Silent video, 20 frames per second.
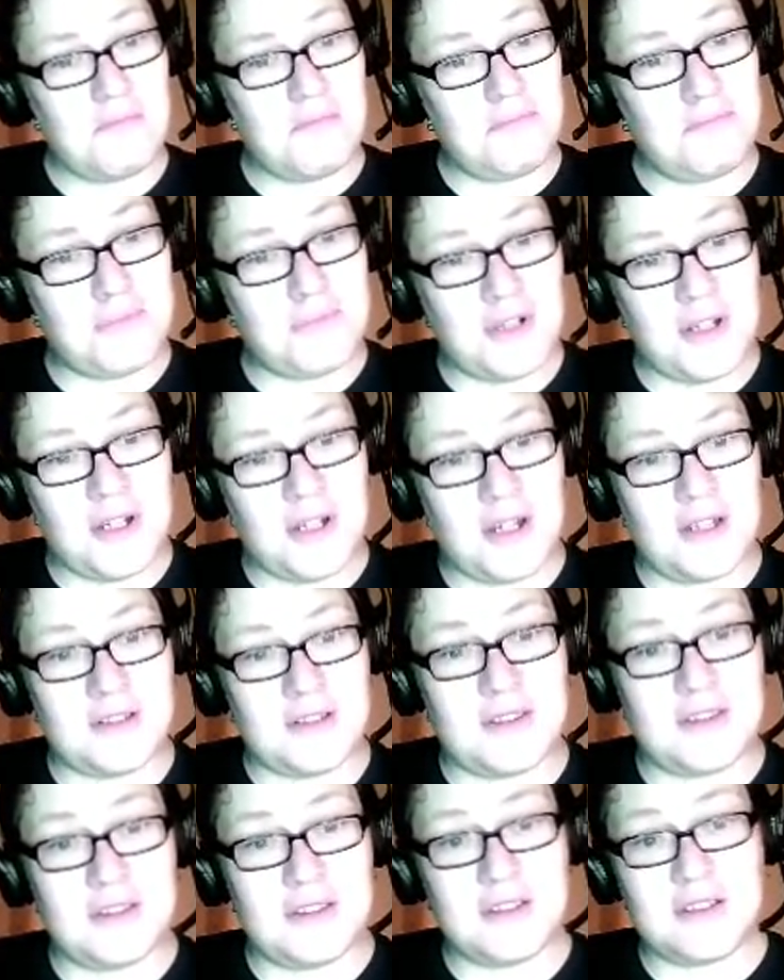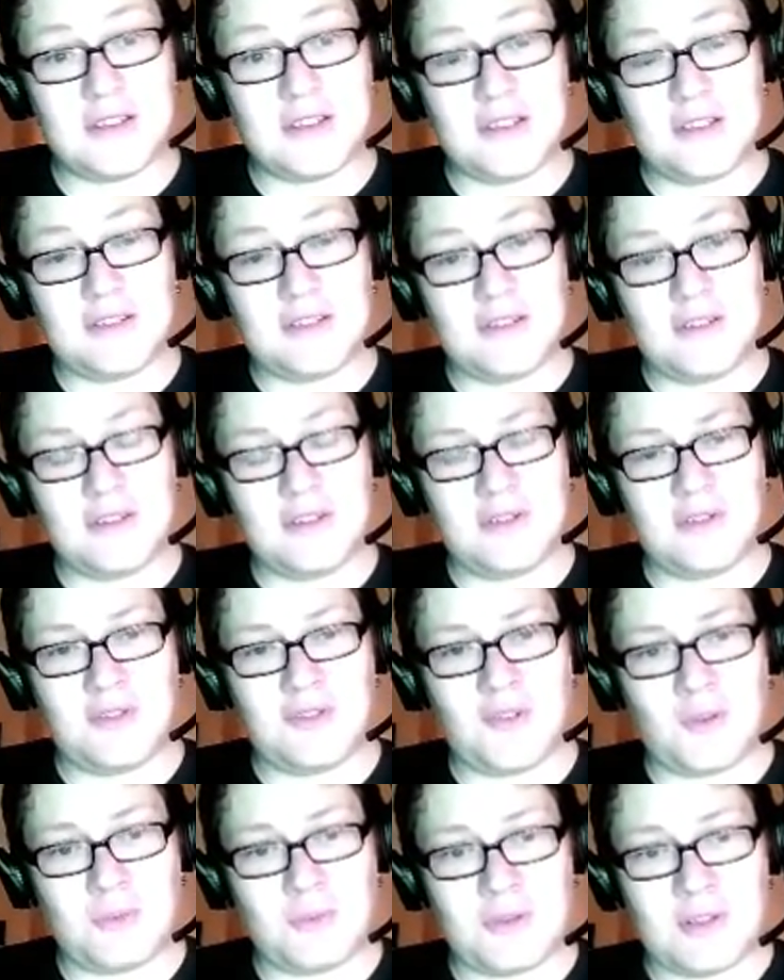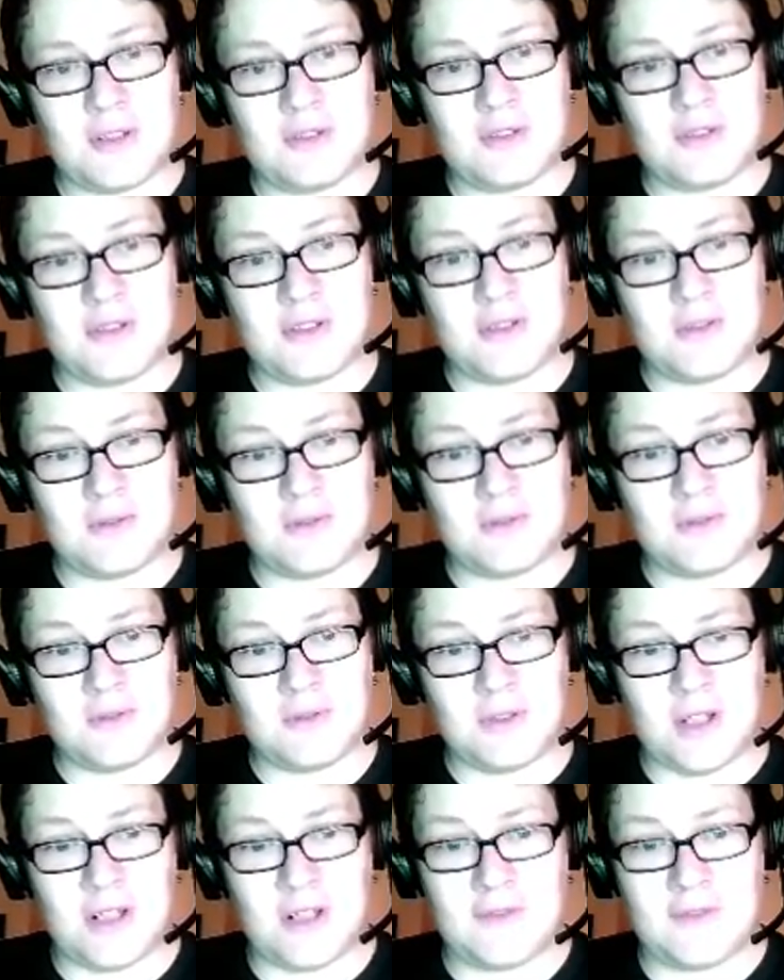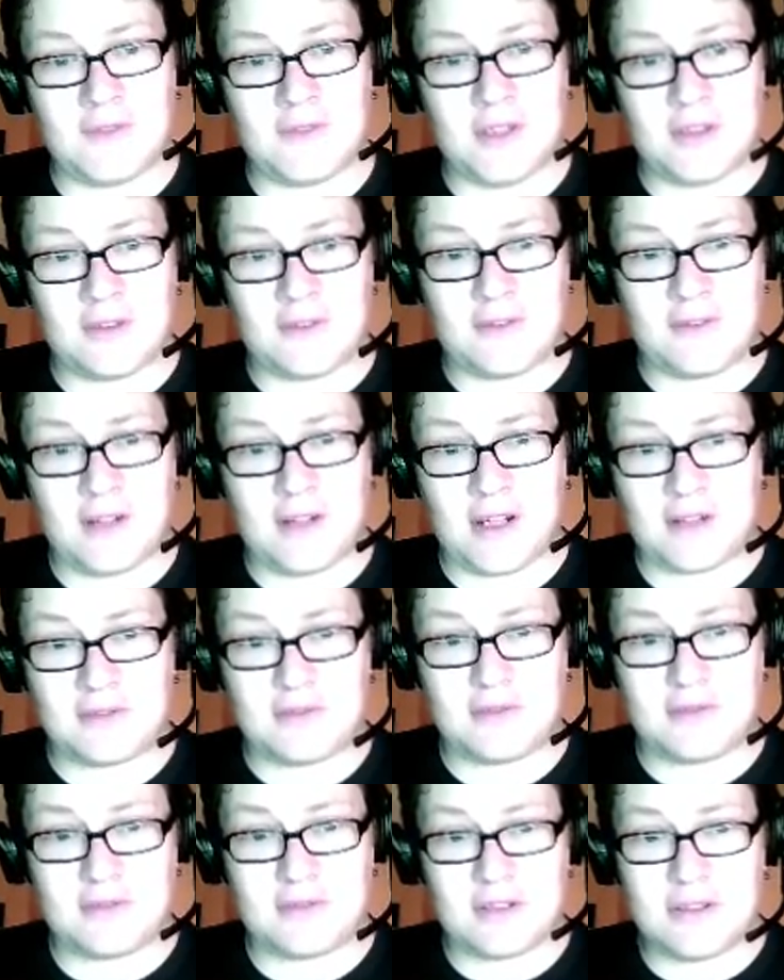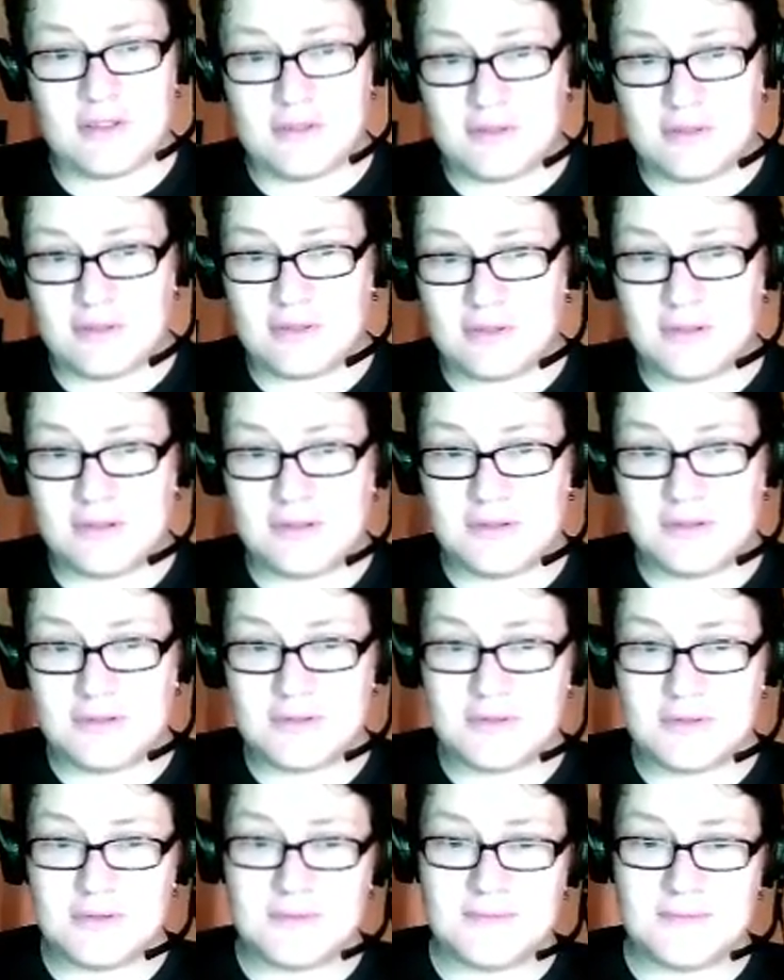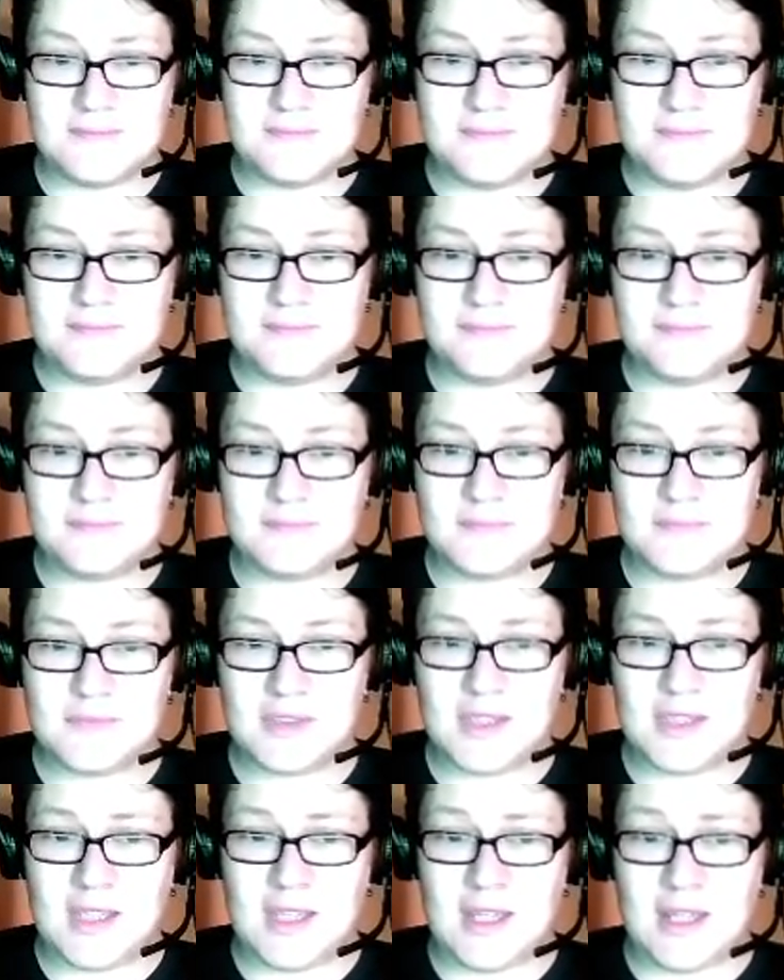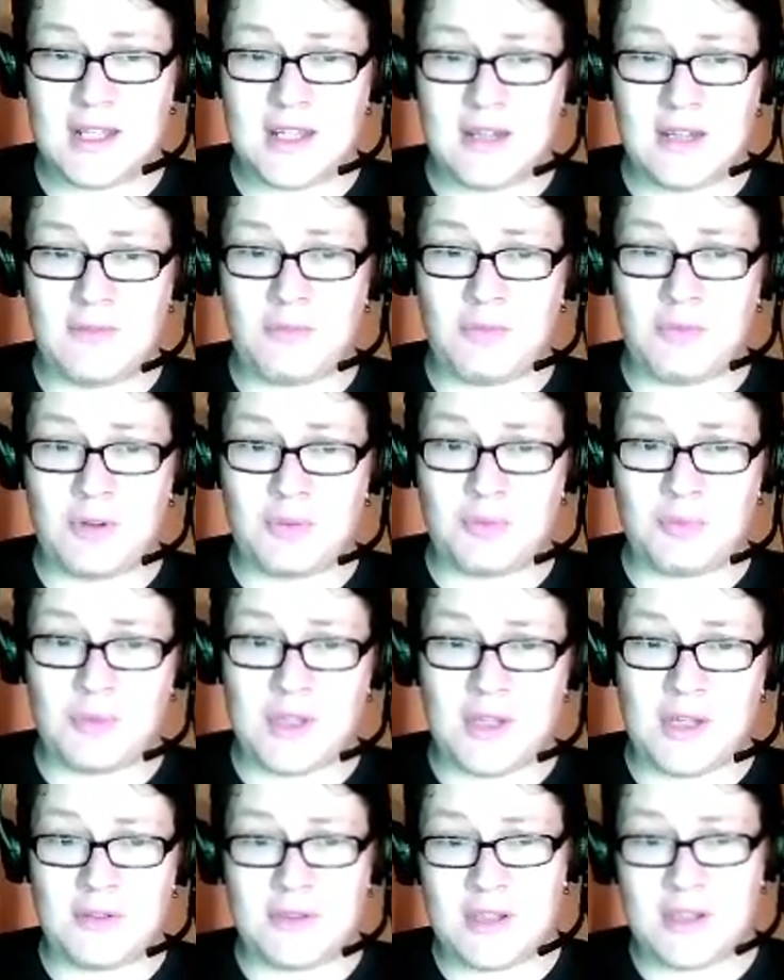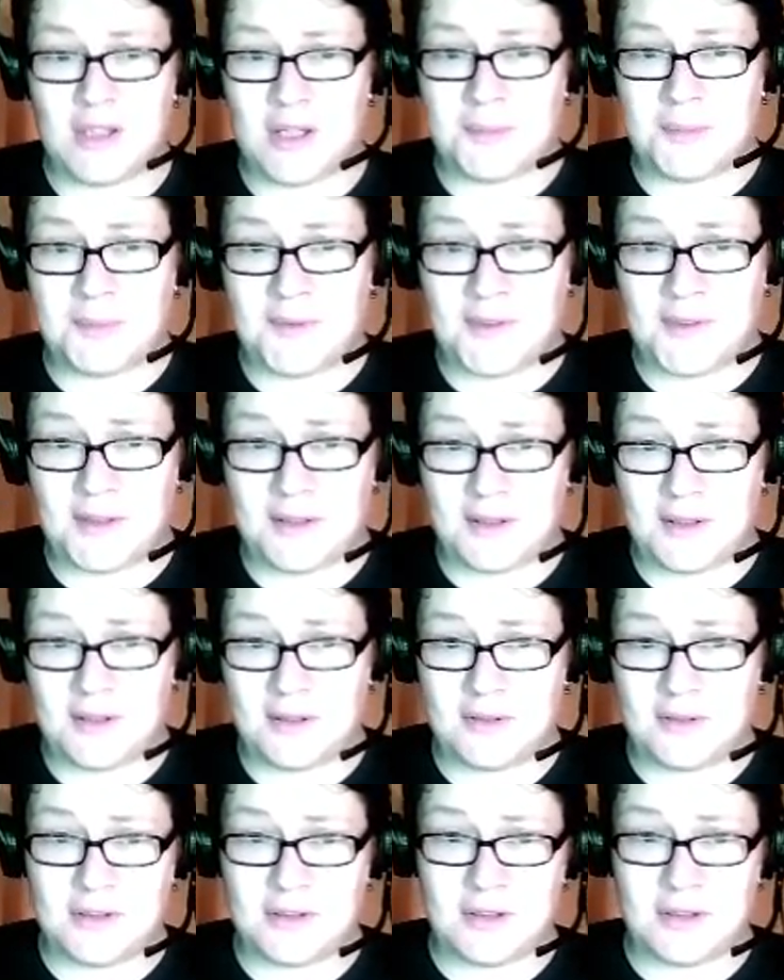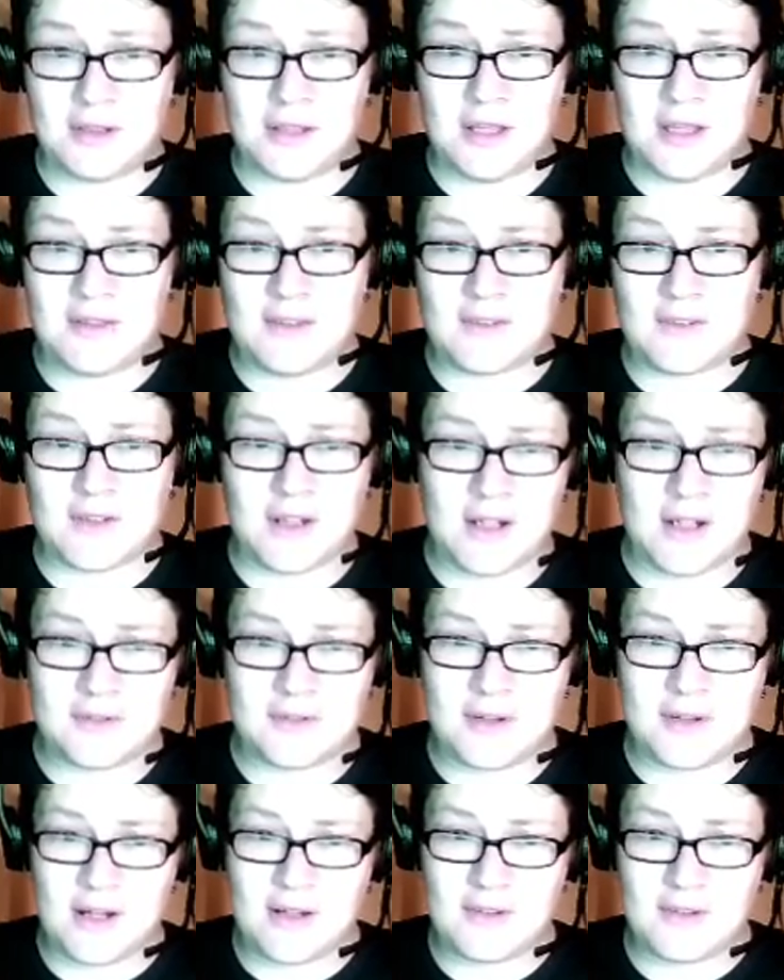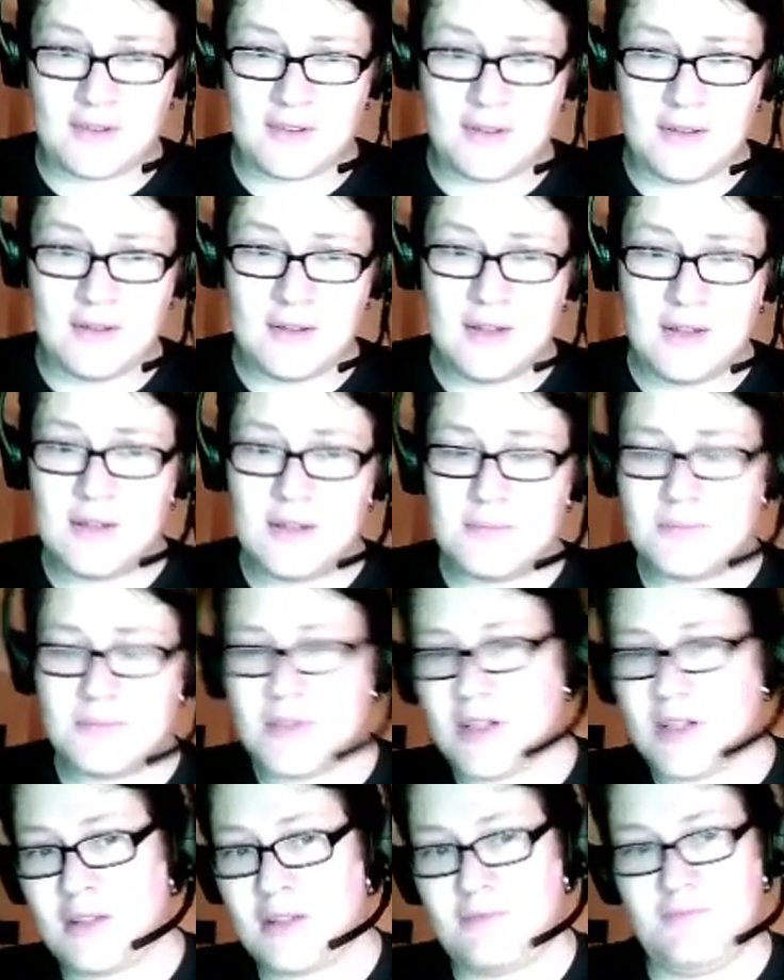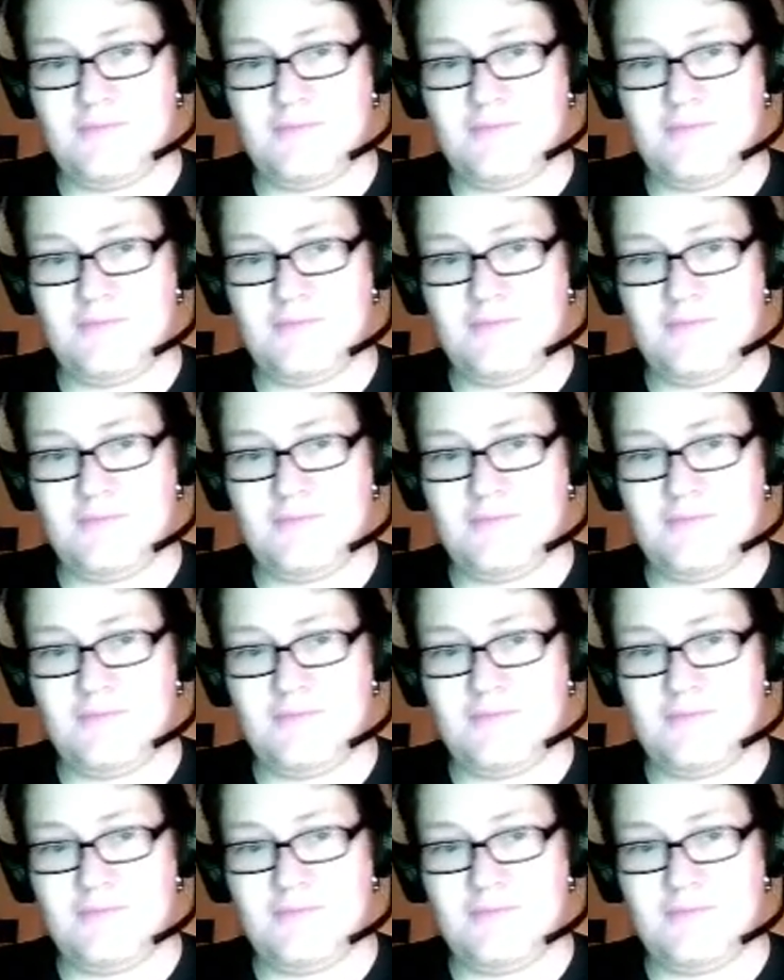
But you also run into a lot of the other factor too. Can't have one without the opposite here to, as contrast. But